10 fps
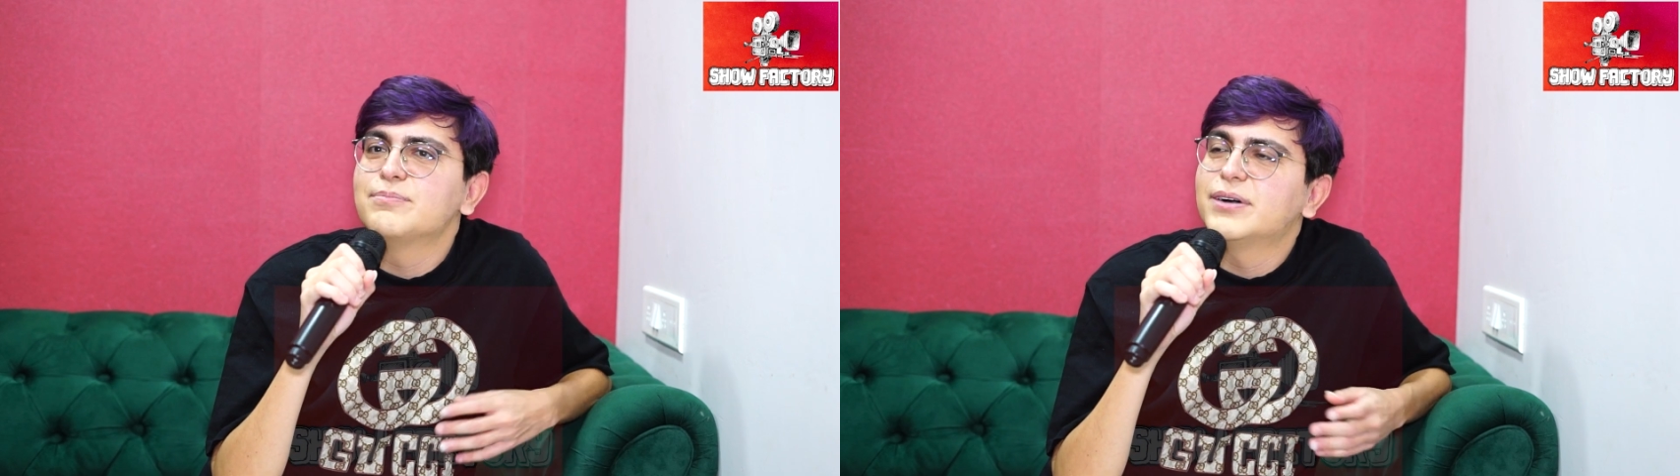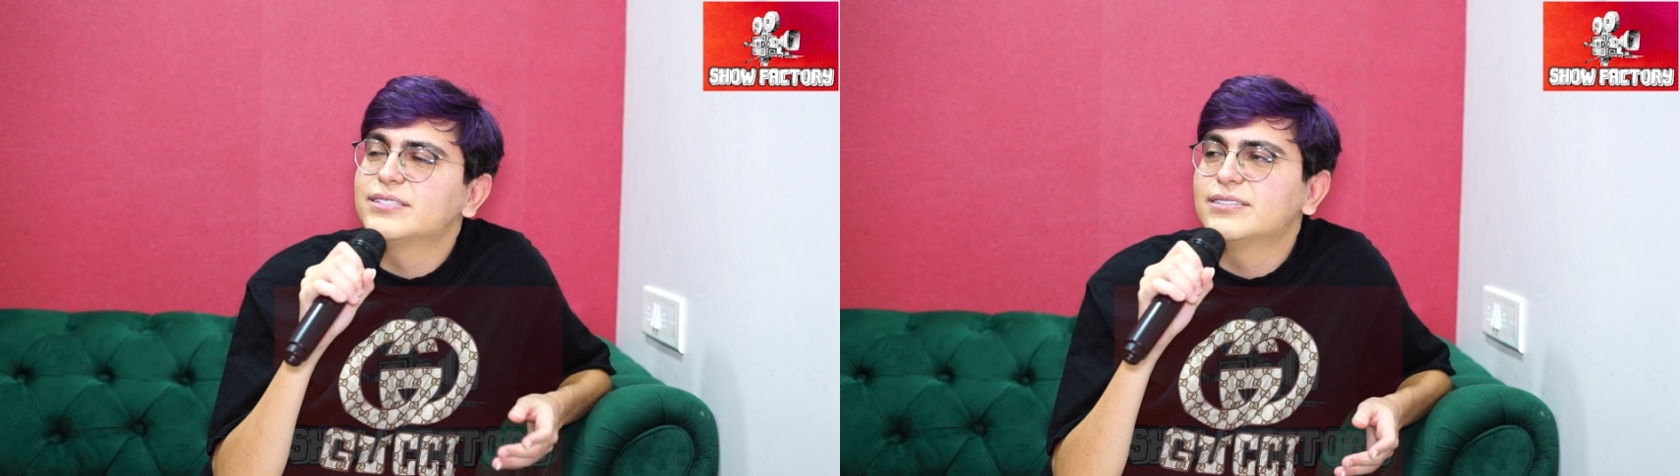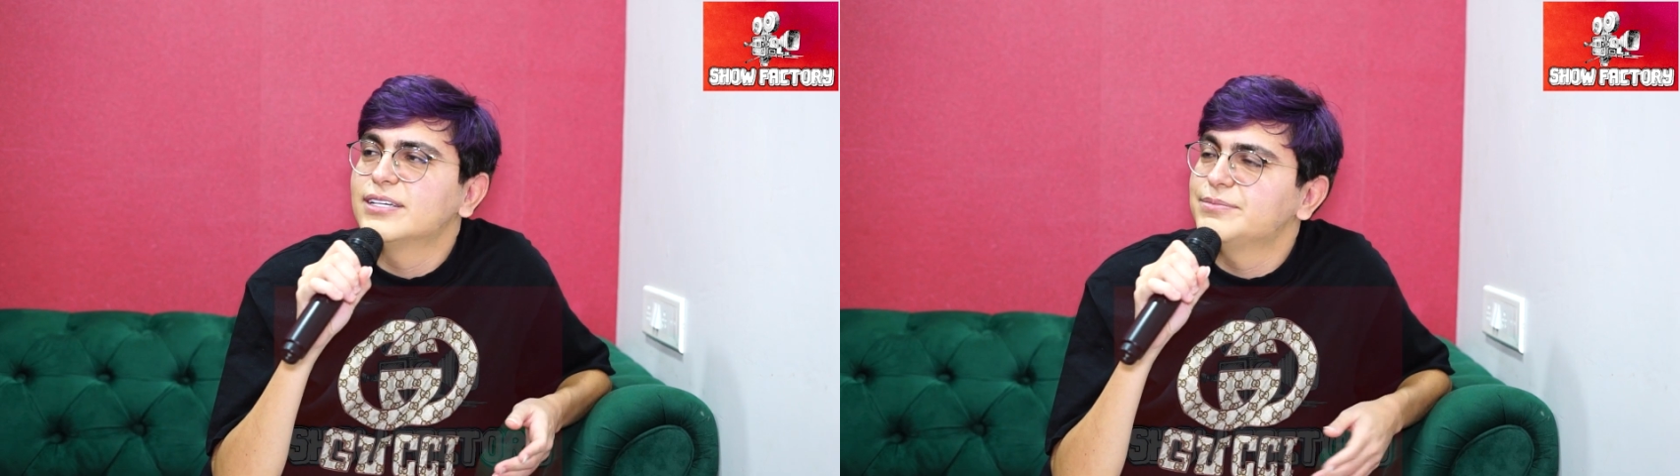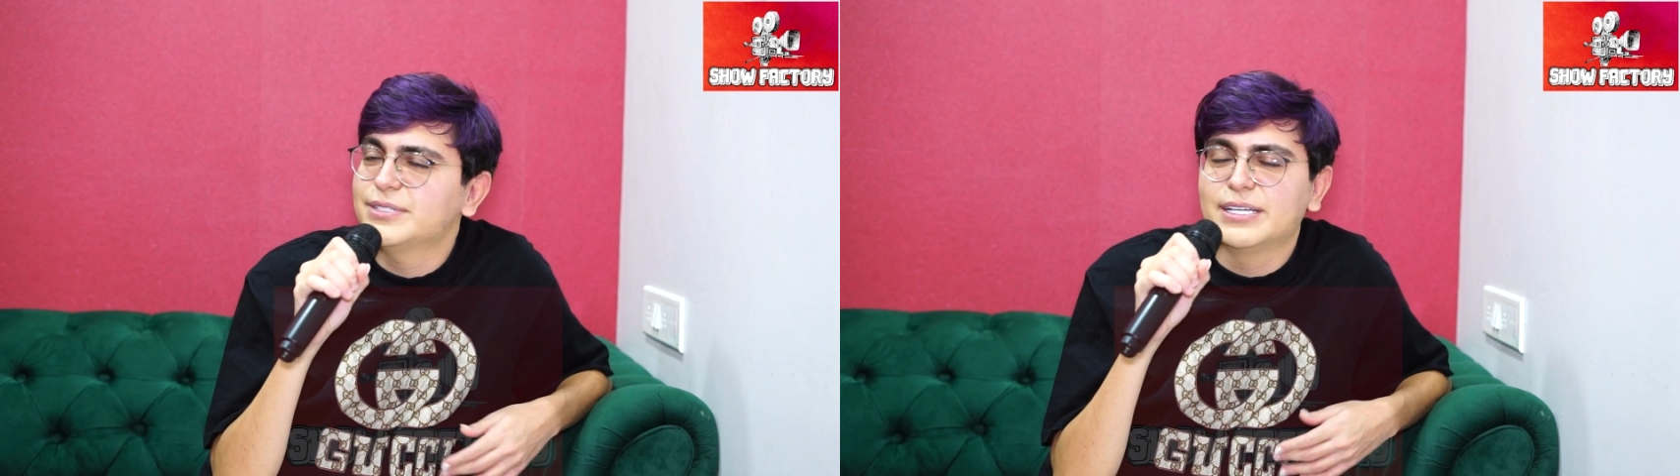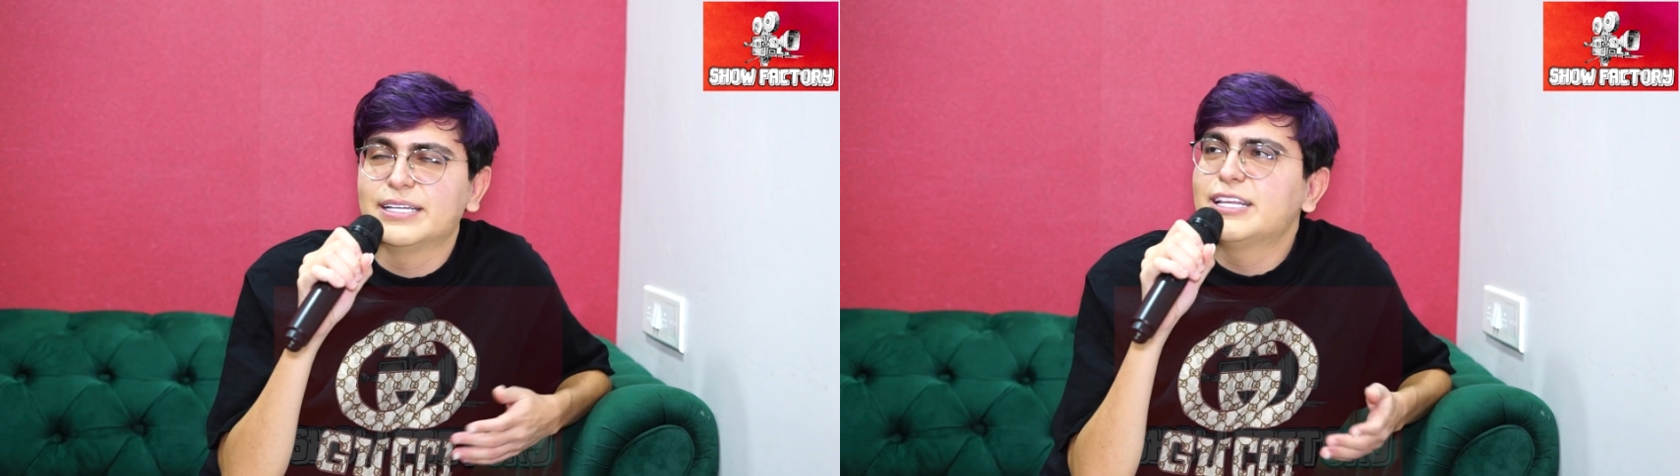but
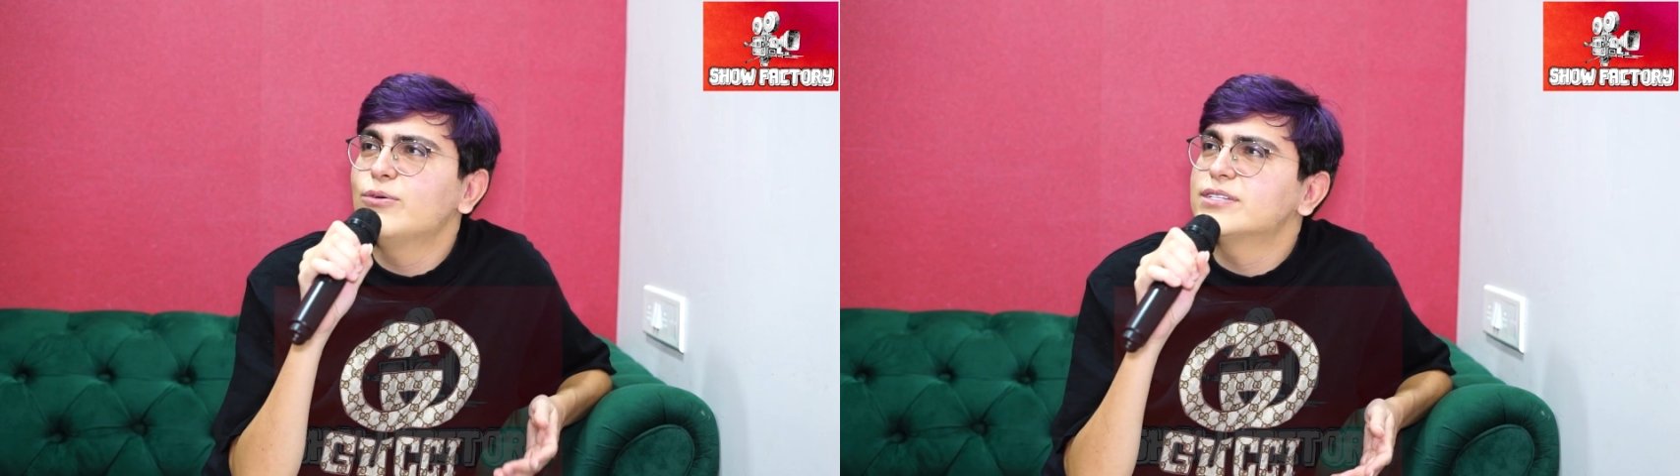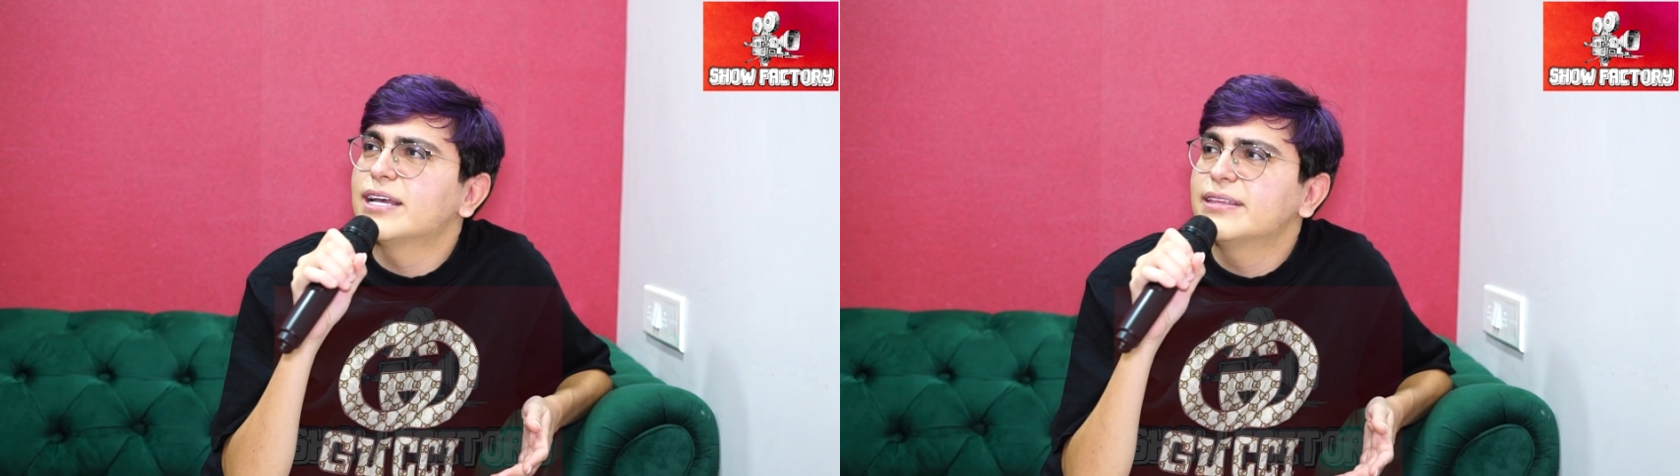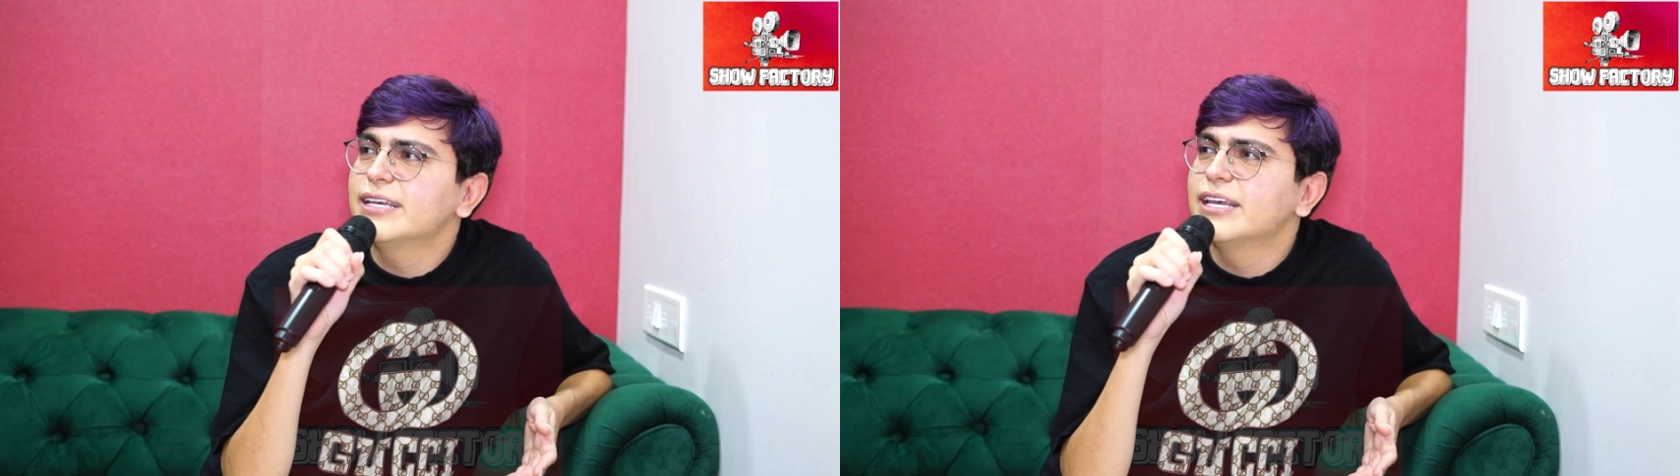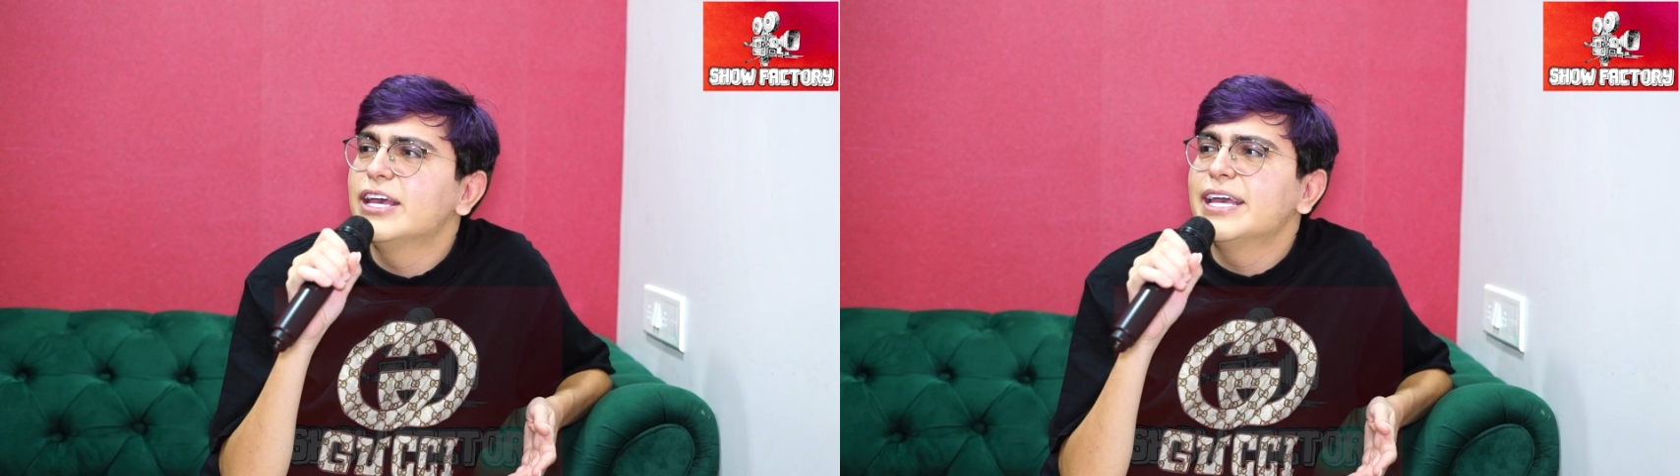that was I think